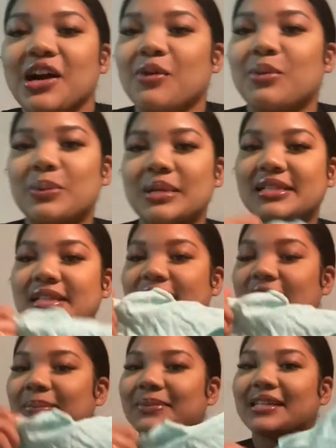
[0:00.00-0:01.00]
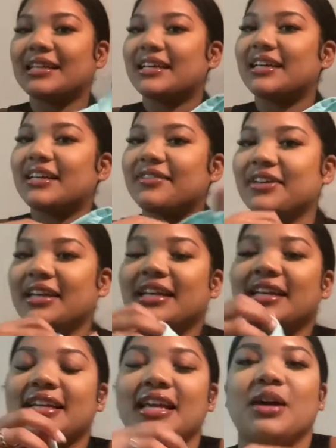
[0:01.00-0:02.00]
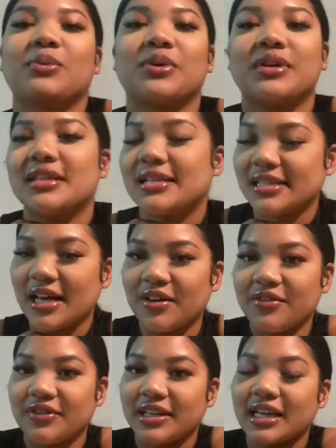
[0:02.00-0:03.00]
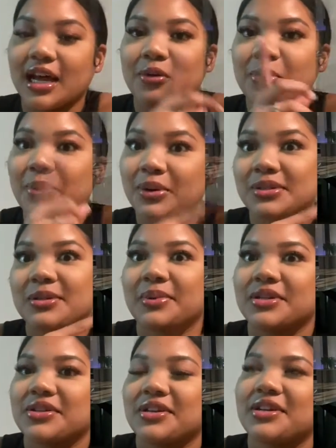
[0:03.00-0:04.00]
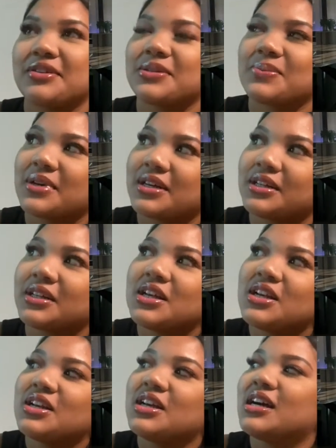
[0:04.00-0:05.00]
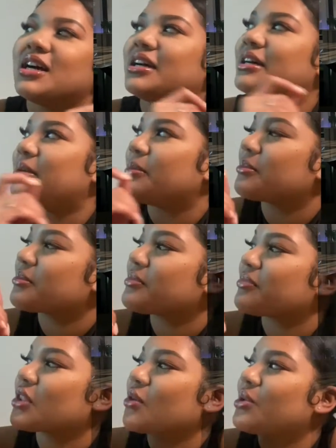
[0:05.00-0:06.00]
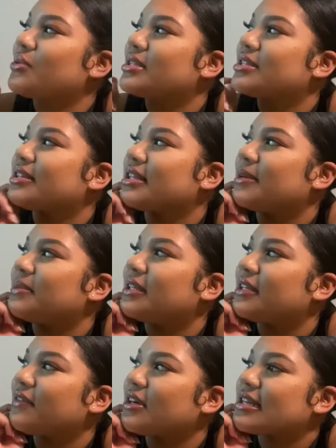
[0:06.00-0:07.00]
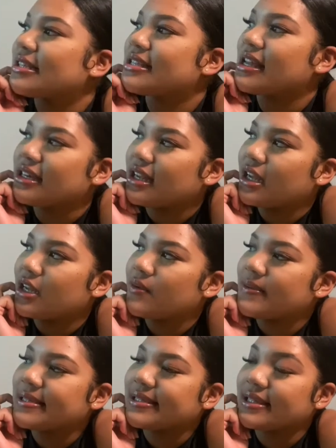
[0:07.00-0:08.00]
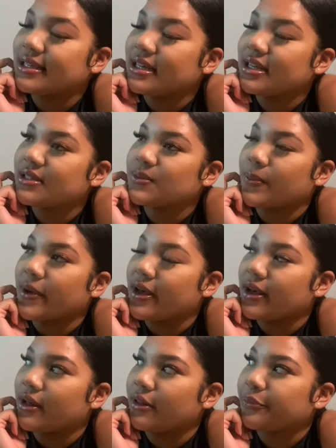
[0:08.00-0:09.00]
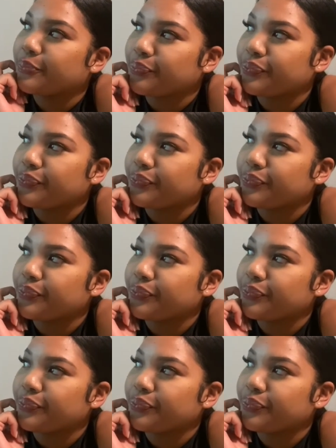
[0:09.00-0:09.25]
We went to Club Live and I wore this outfit. I will post a picture here as well. We went to Club Live on a Sunday. It was lit as well.